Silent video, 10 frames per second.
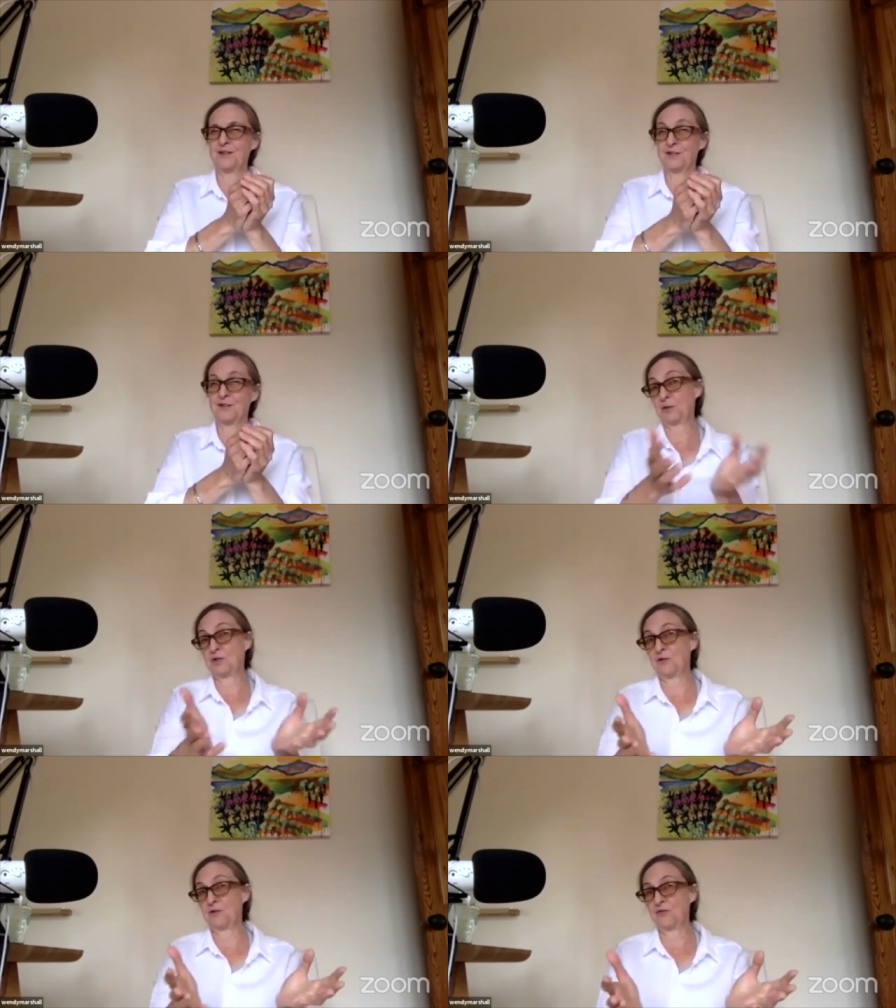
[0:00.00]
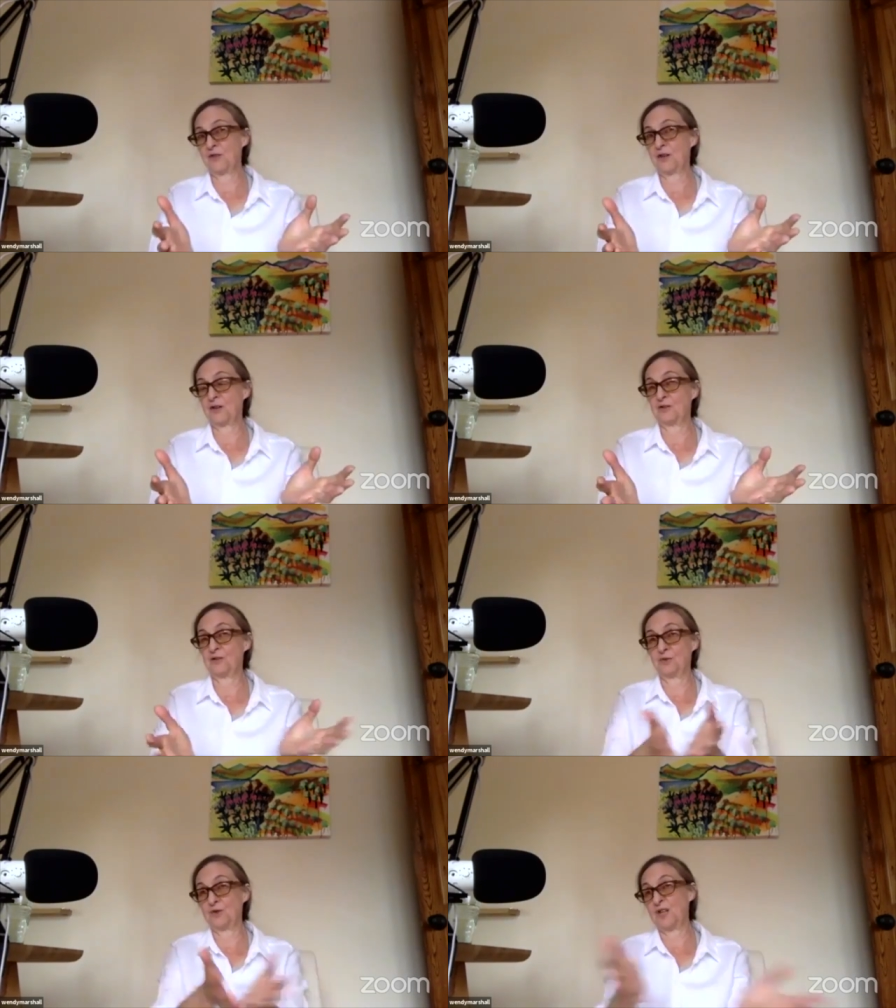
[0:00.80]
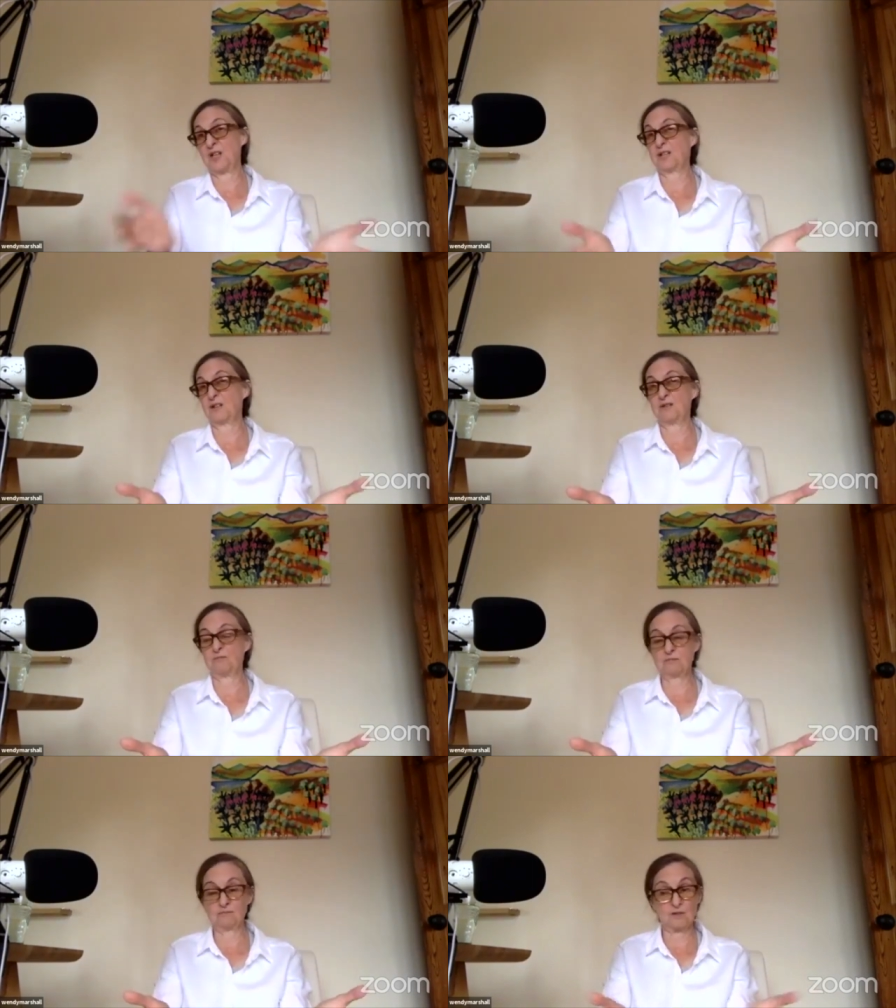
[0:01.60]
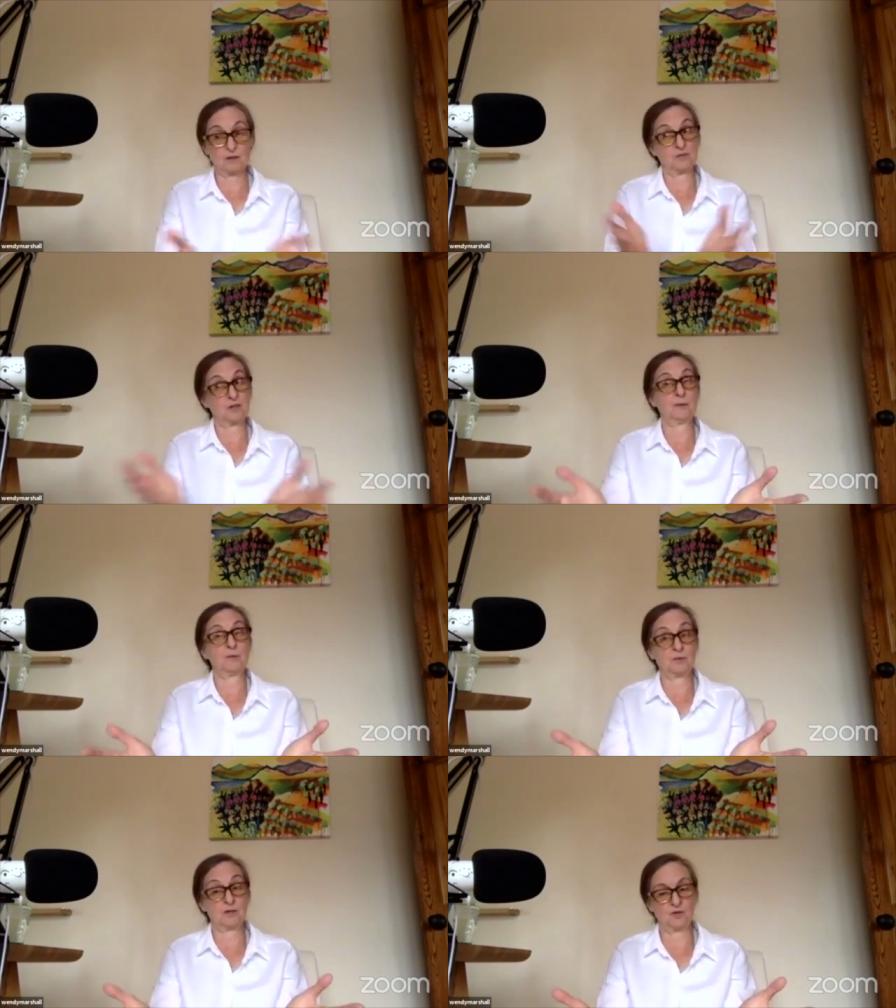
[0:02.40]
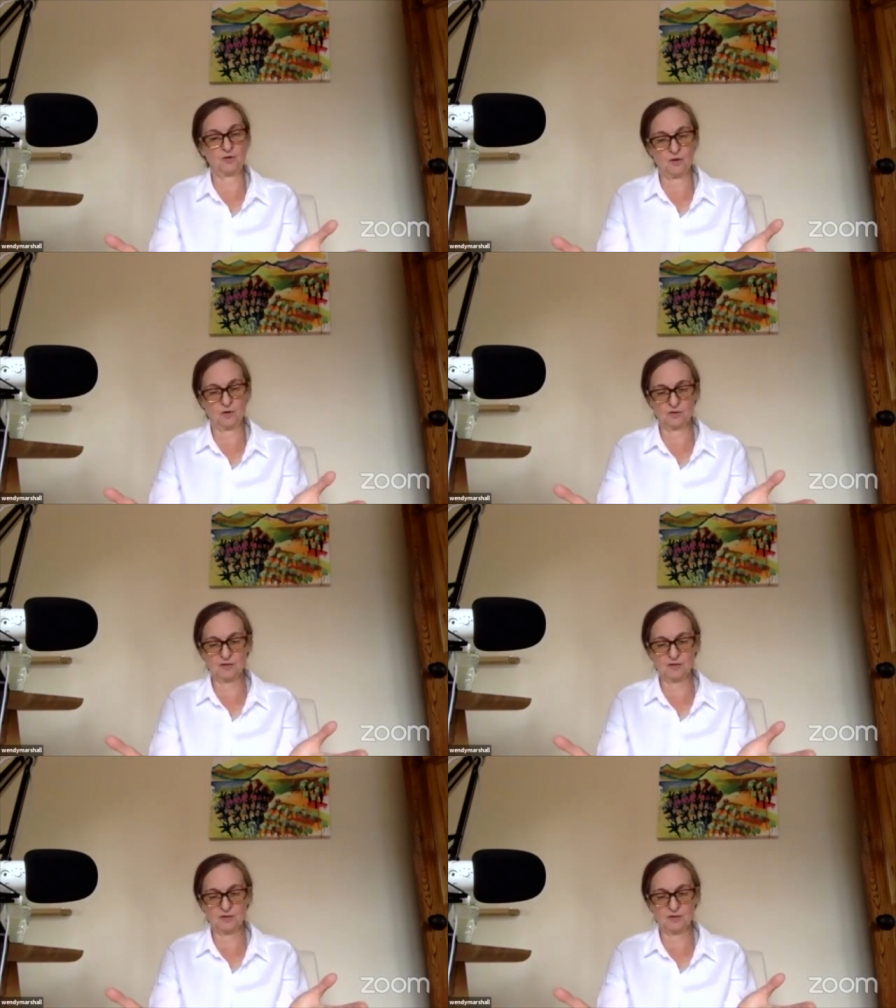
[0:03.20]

especially if you're near to them, sometimes when you're not.